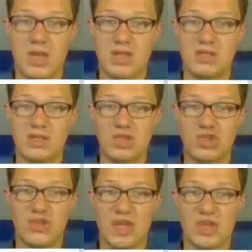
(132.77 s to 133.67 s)
such that
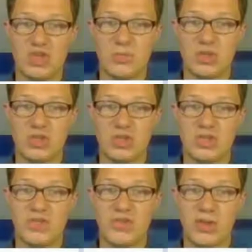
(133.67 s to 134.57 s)
the estimation
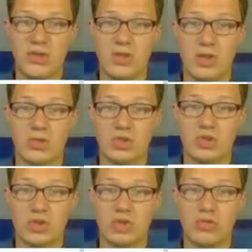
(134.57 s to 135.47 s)
is very close to the
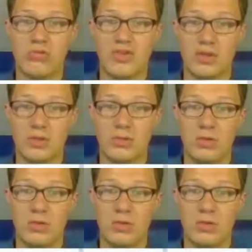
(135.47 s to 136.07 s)
true value